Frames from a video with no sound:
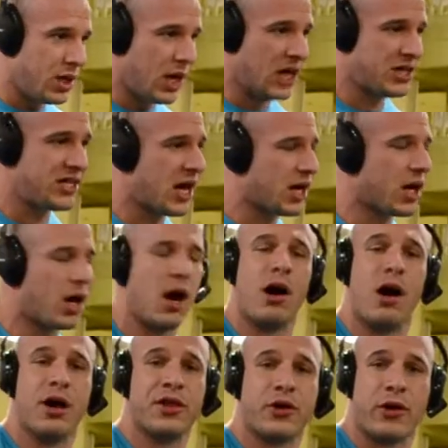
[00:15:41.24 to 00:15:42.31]
I take out
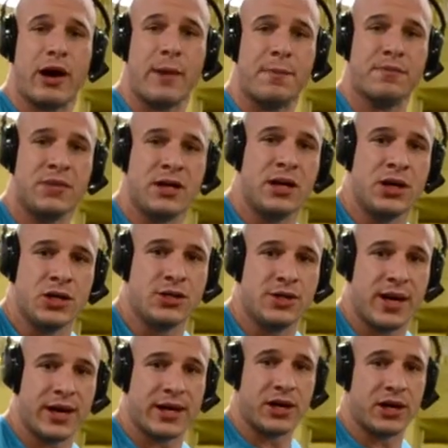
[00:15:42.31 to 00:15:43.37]
all the grip so
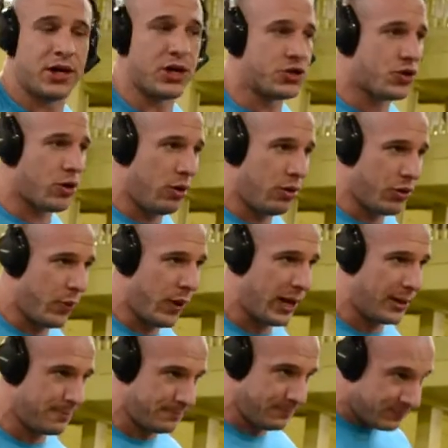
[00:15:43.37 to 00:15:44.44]
I can control the weight.